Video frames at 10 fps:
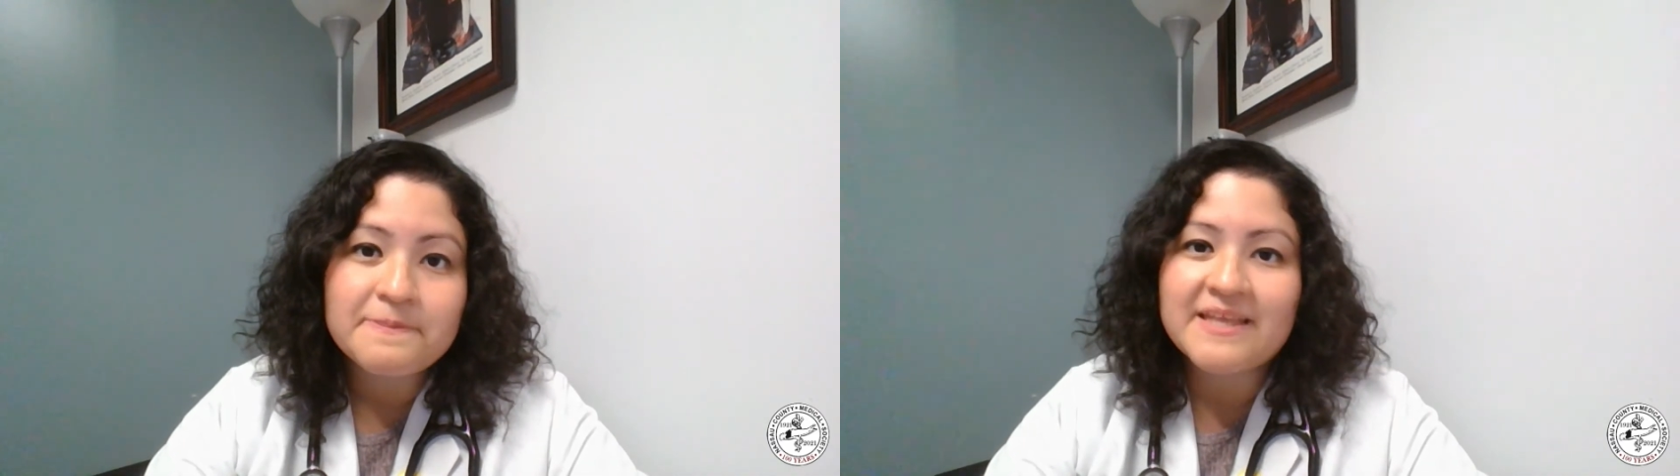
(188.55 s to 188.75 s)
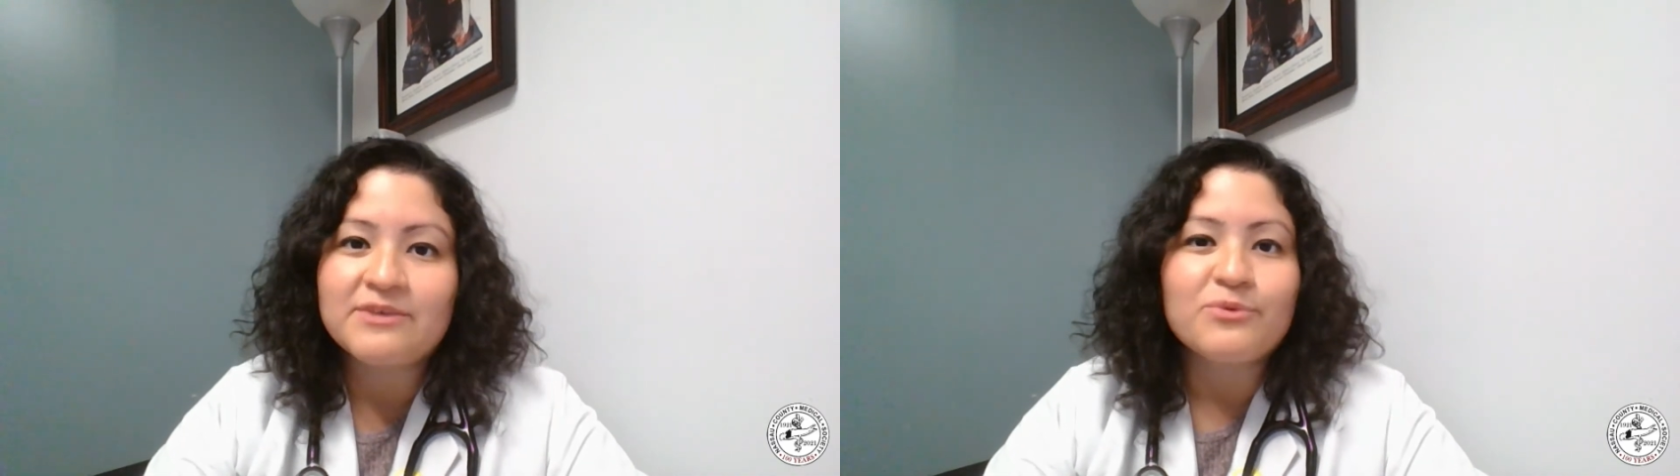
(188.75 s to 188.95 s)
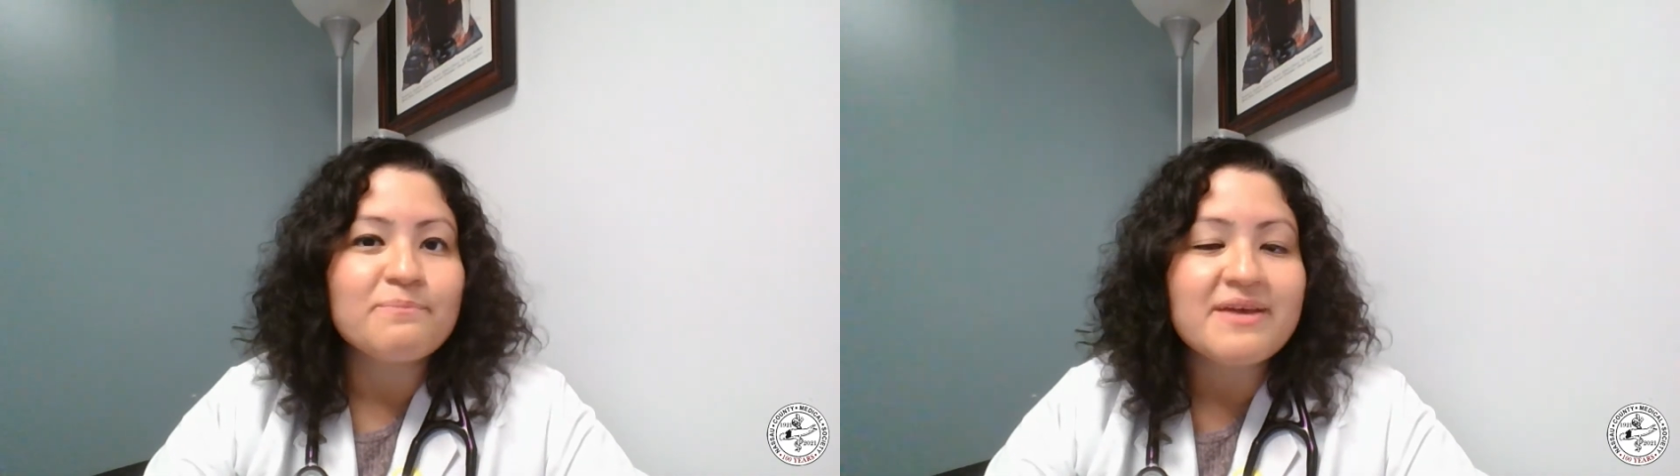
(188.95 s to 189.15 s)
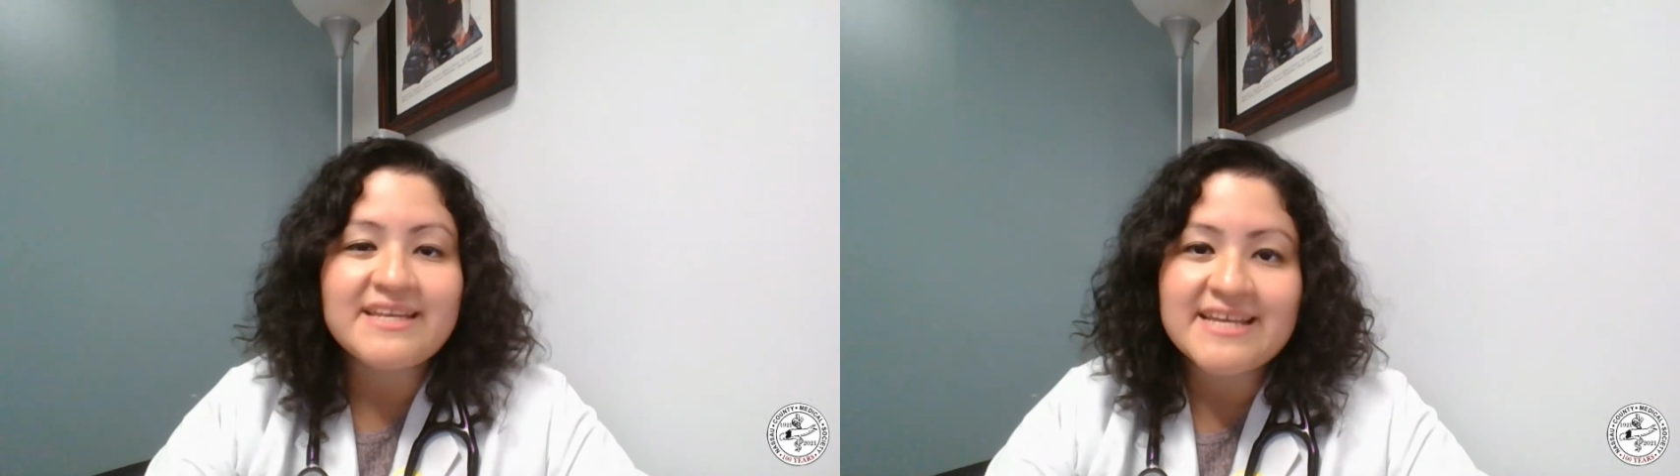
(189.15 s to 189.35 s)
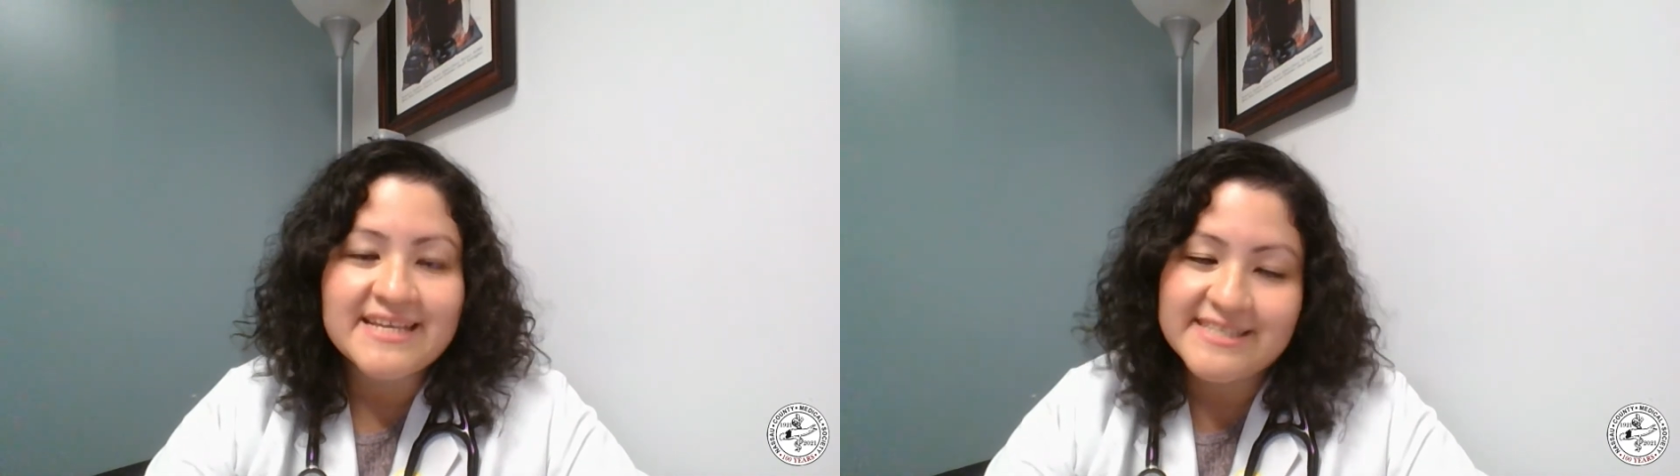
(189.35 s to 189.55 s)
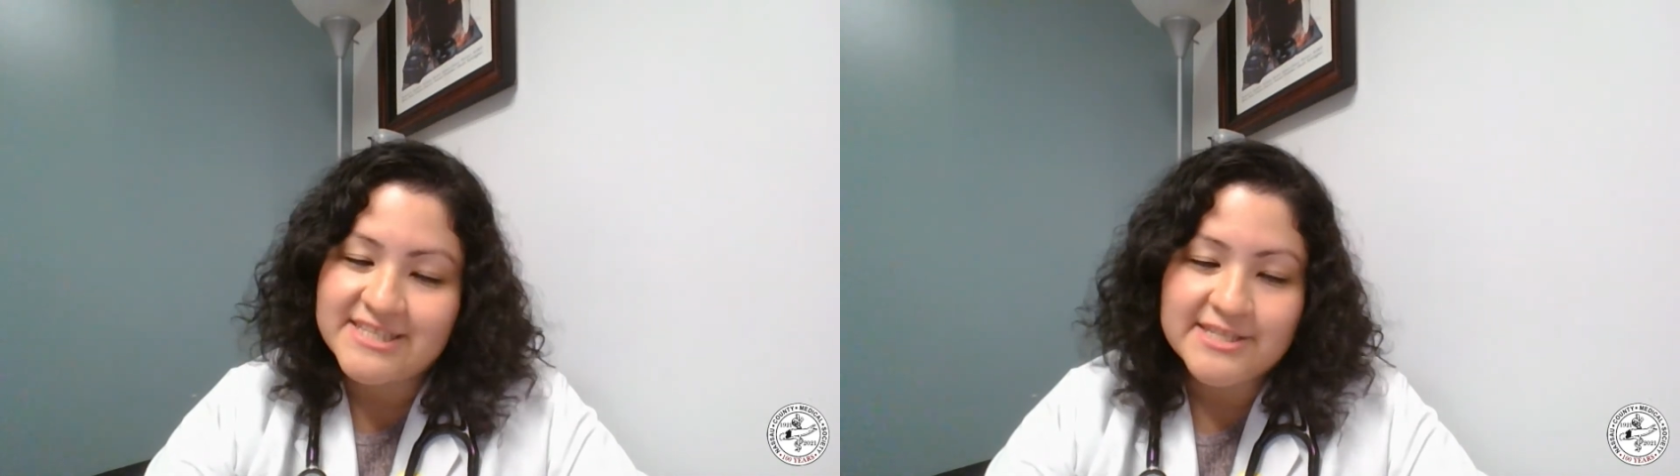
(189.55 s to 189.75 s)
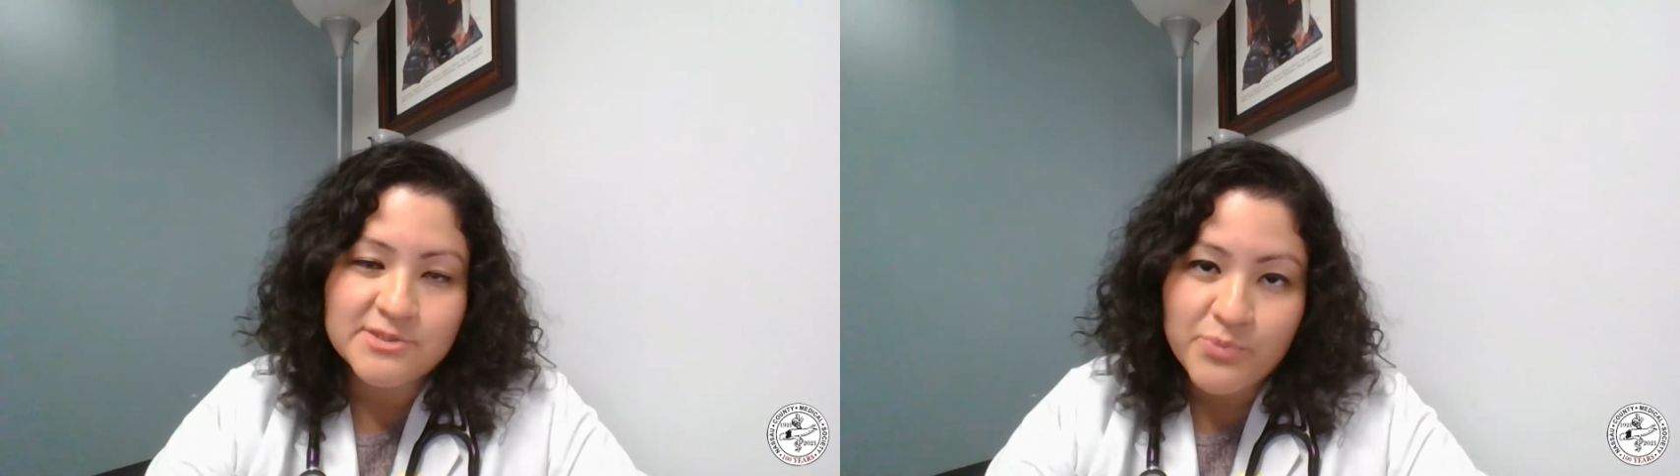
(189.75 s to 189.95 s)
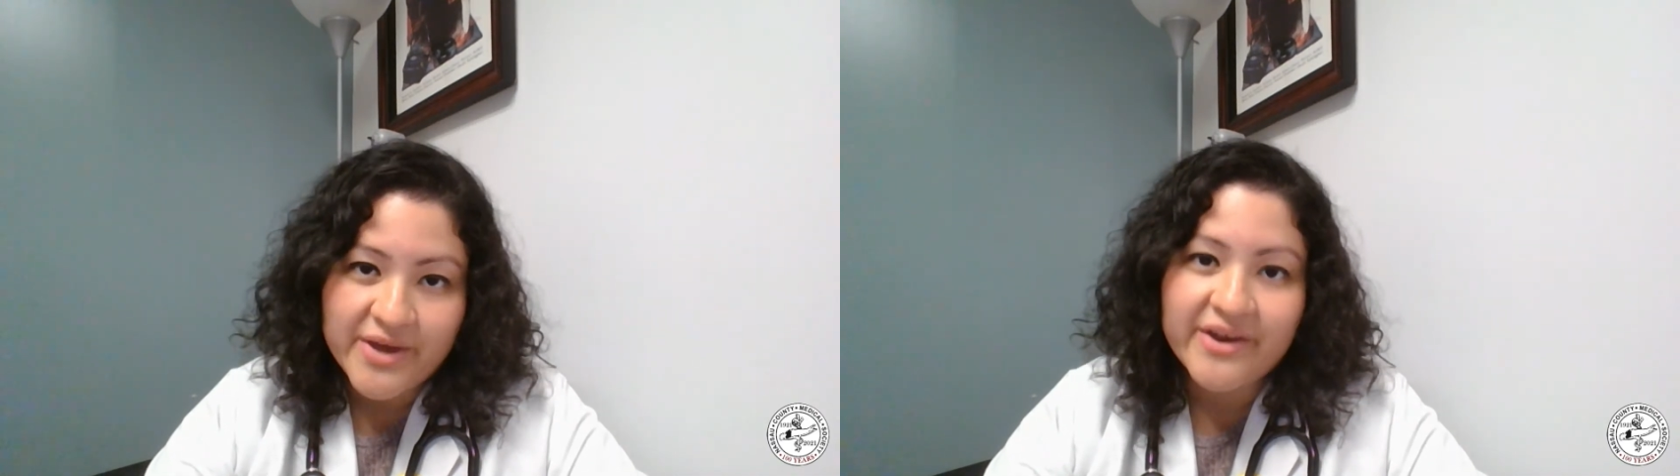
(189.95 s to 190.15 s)
And there were many
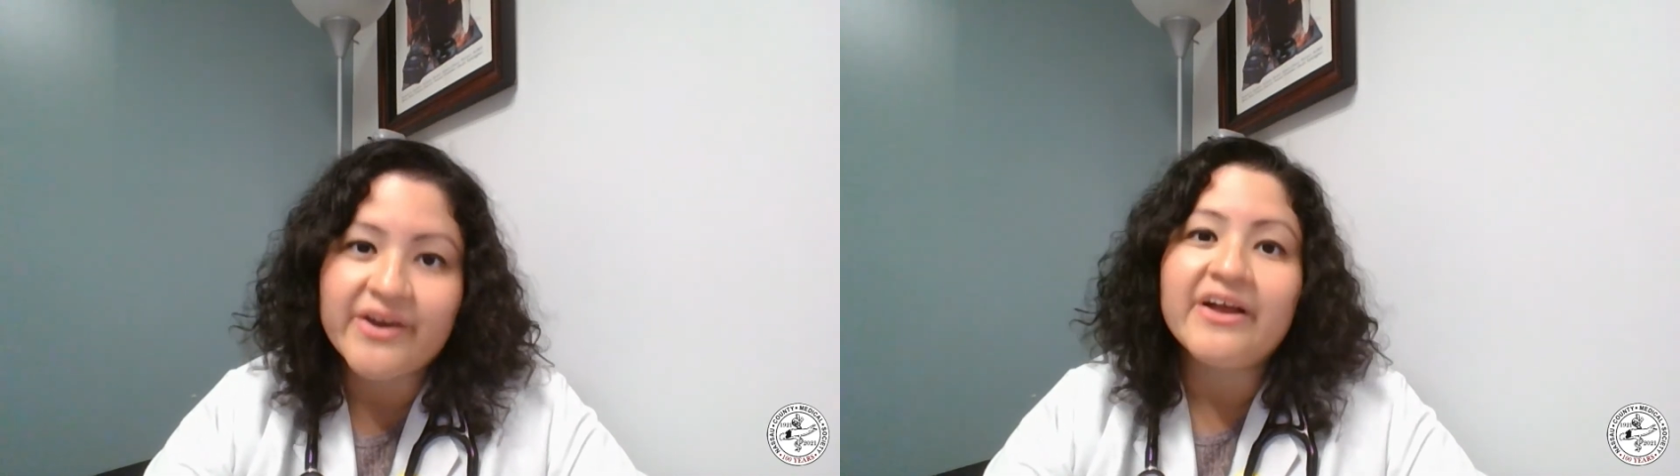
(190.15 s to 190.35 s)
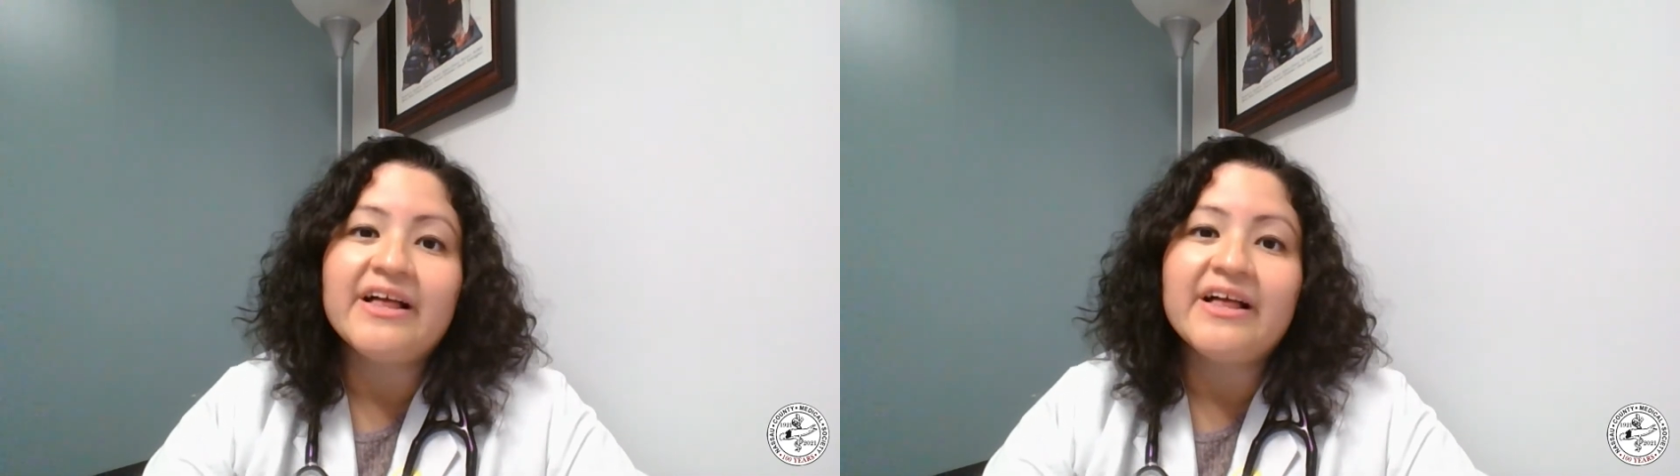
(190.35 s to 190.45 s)
cases where